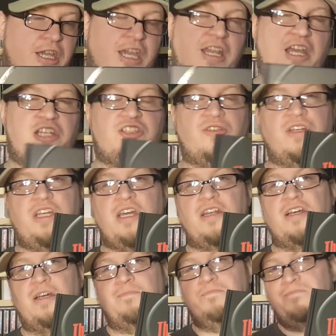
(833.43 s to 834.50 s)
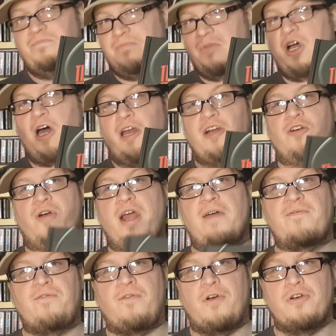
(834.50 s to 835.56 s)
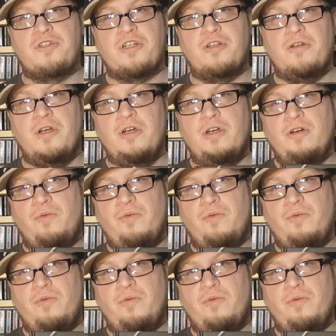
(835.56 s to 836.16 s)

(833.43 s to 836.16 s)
and actually get a autographed version,